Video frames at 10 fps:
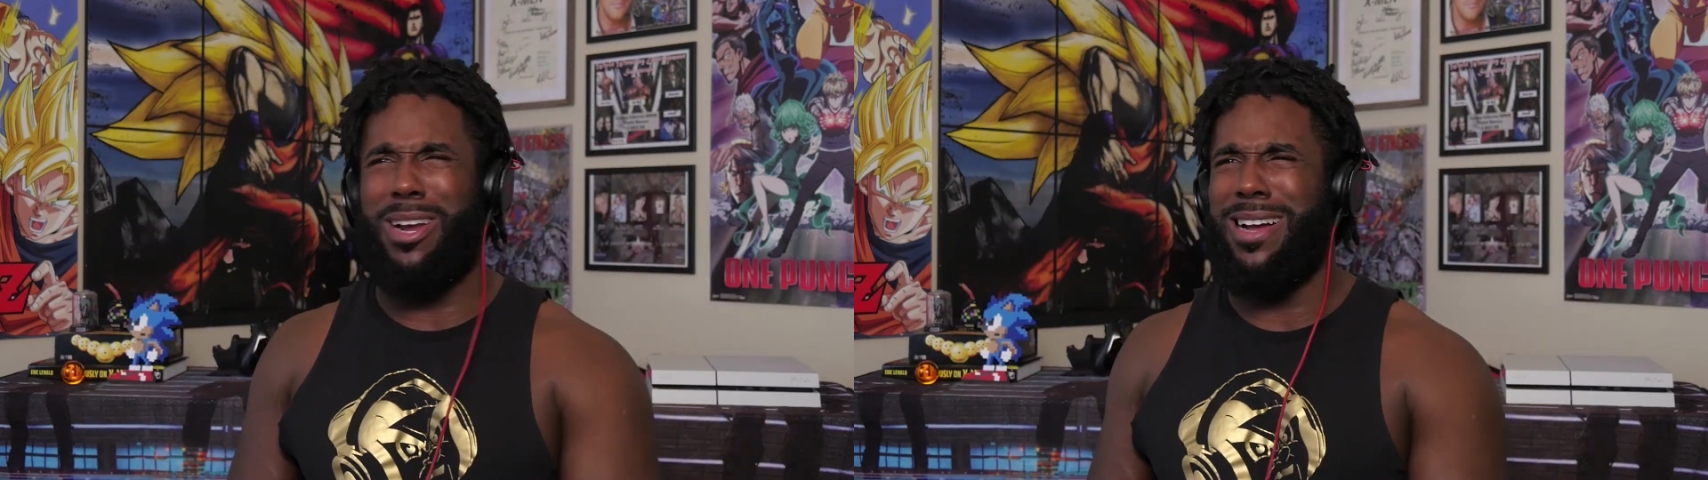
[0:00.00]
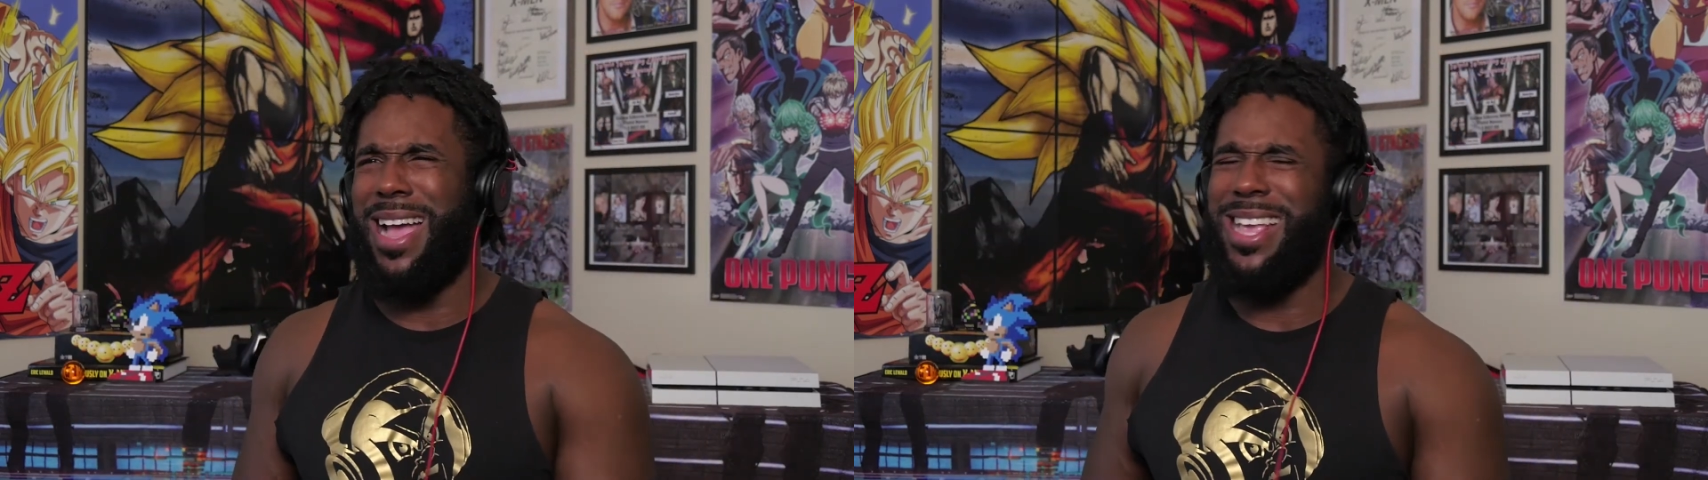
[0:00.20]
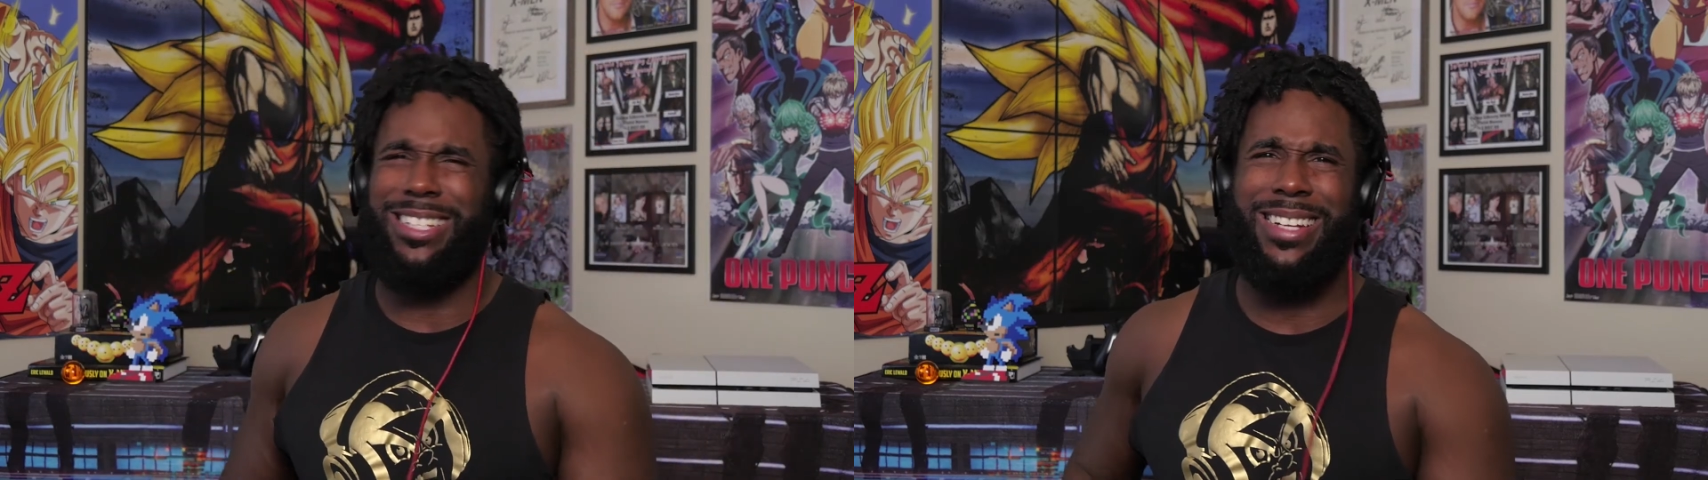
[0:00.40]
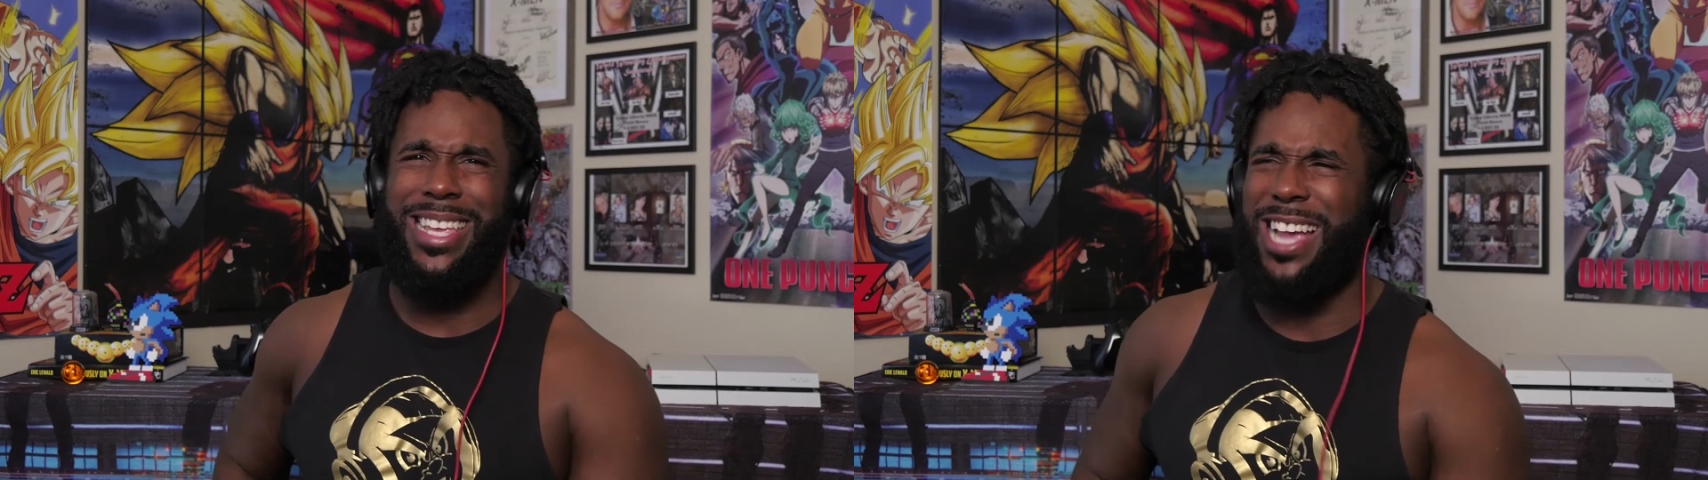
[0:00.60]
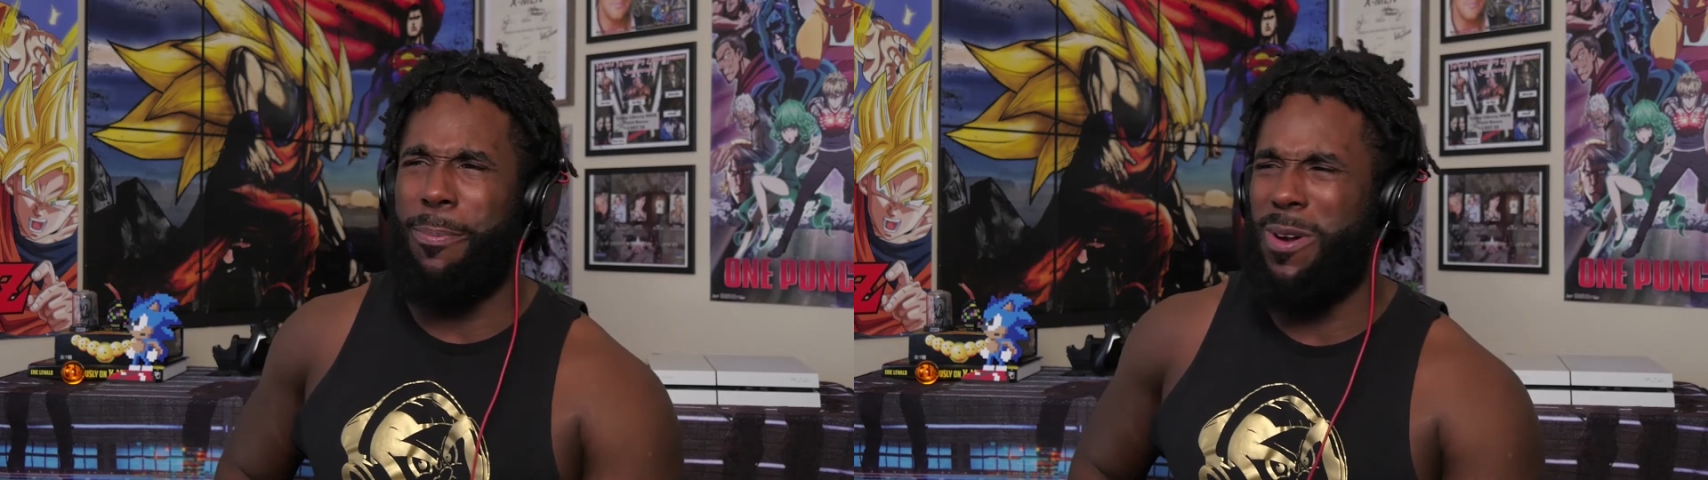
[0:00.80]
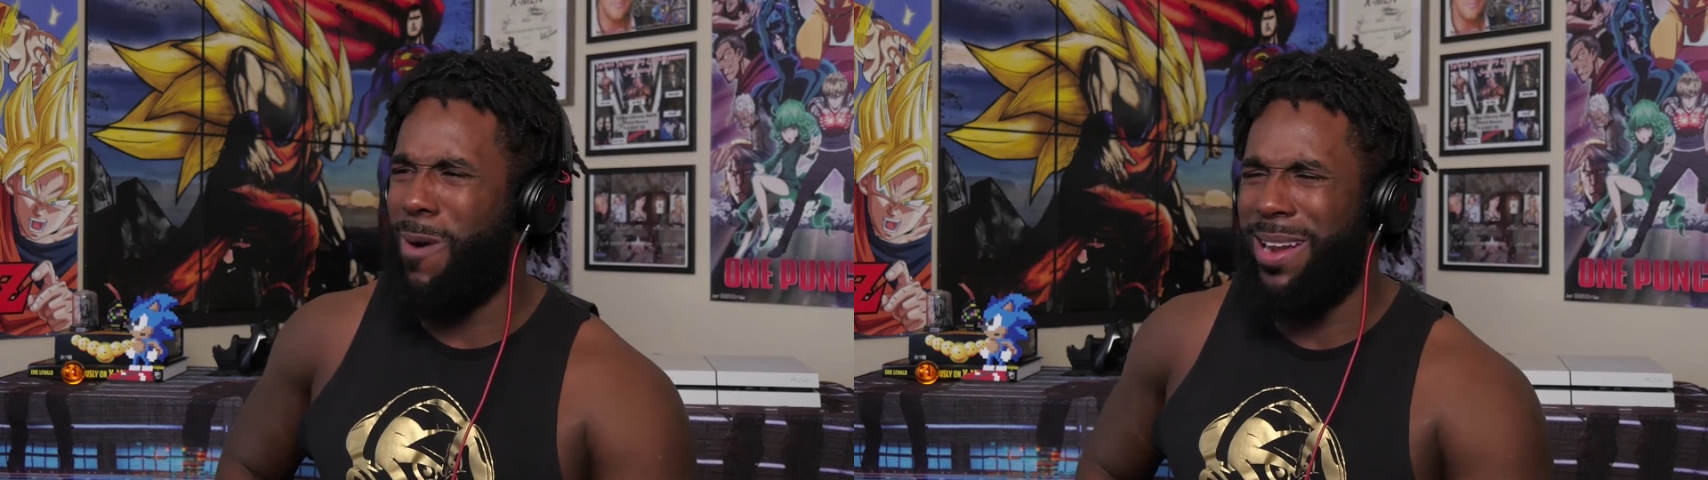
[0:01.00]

I ain't trying to get copyrighted,